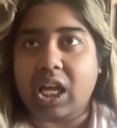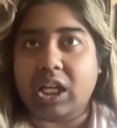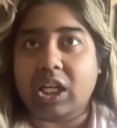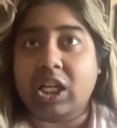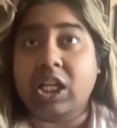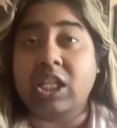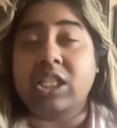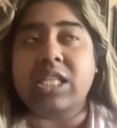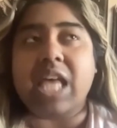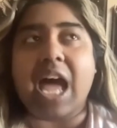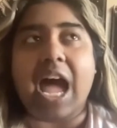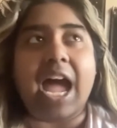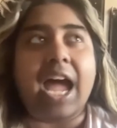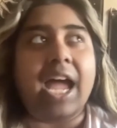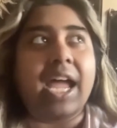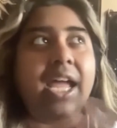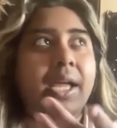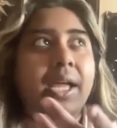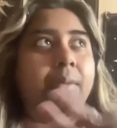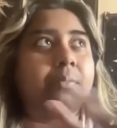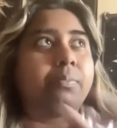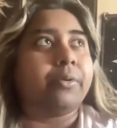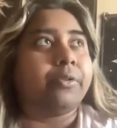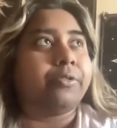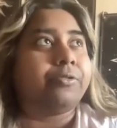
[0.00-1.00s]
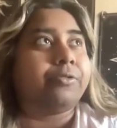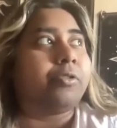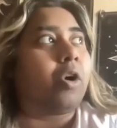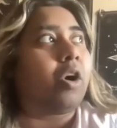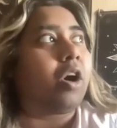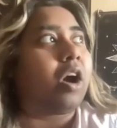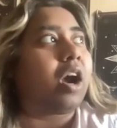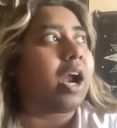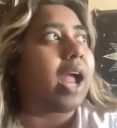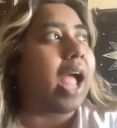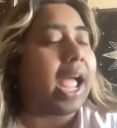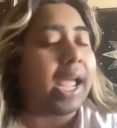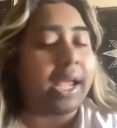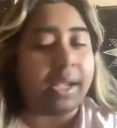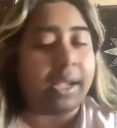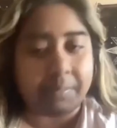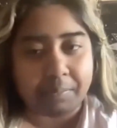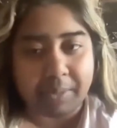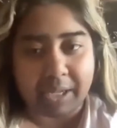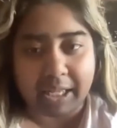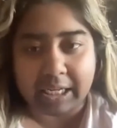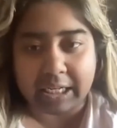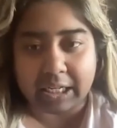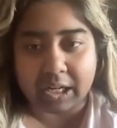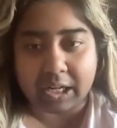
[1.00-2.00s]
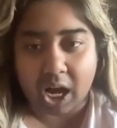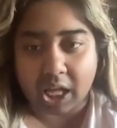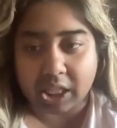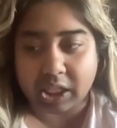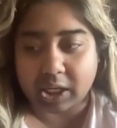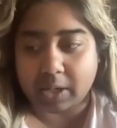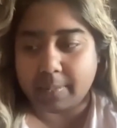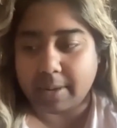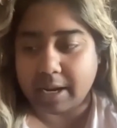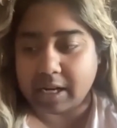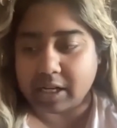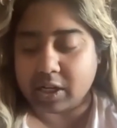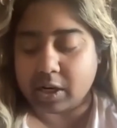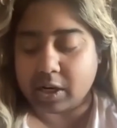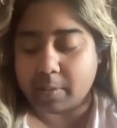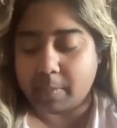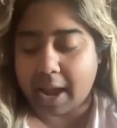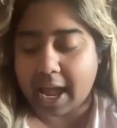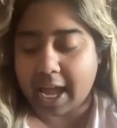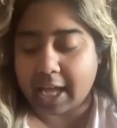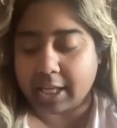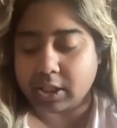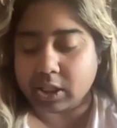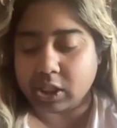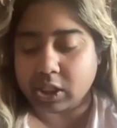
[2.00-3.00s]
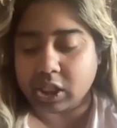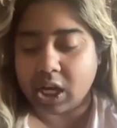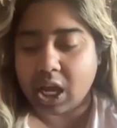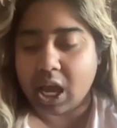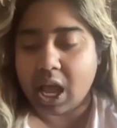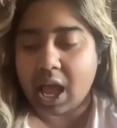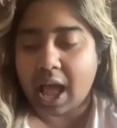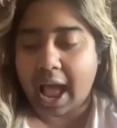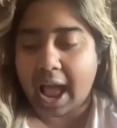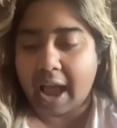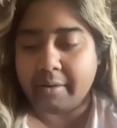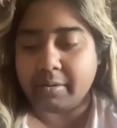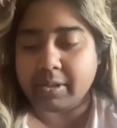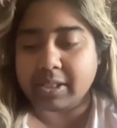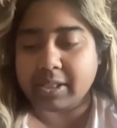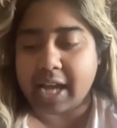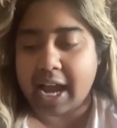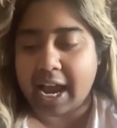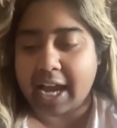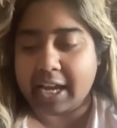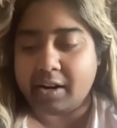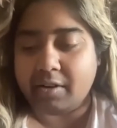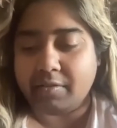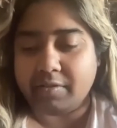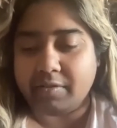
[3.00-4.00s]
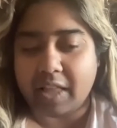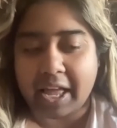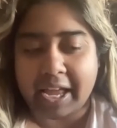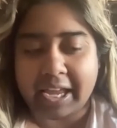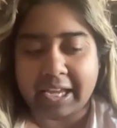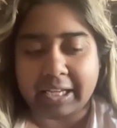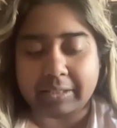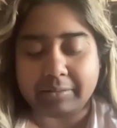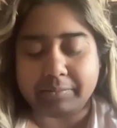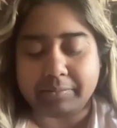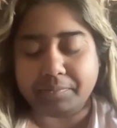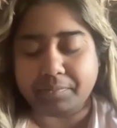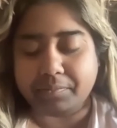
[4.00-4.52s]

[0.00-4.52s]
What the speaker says: because before I had been an author mentor match, I was kind of like,